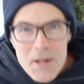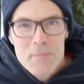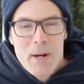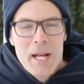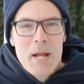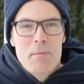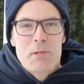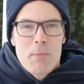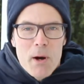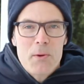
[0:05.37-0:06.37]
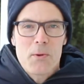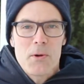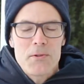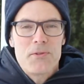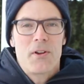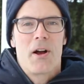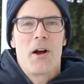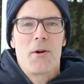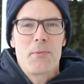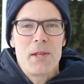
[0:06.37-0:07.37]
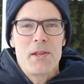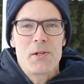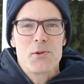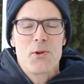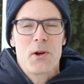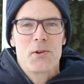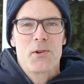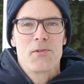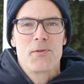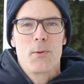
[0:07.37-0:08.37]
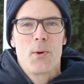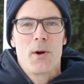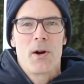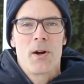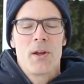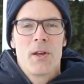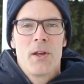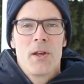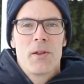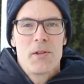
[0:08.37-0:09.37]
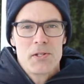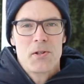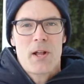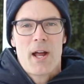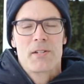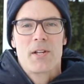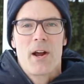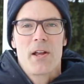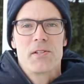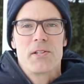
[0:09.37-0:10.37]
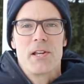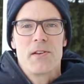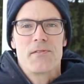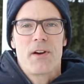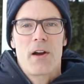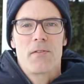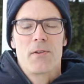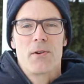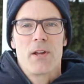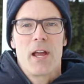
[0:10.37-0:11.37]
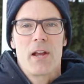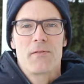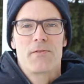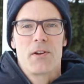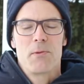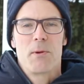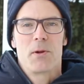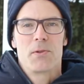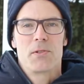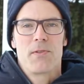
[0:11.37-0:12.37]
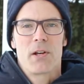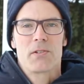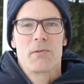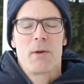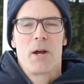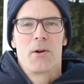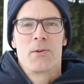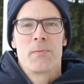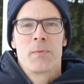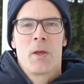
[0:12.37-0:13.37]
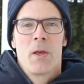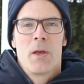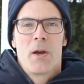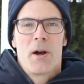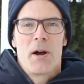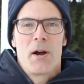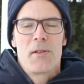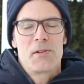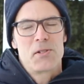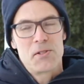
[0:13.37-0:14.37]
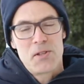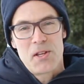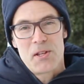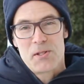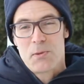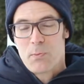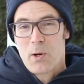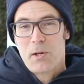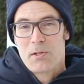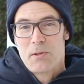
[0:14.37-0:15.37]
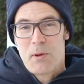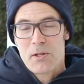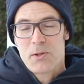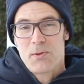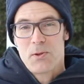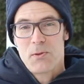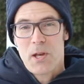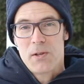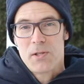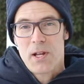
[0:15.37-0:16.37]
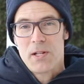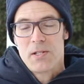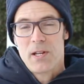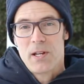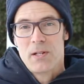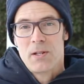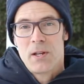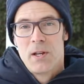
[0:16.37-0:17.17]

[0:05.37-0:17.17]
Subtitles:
my name is Mark Wolf. I'll be the instructor for this class, IST 538, Fundamentals of XML. This is the spring semester of 2018,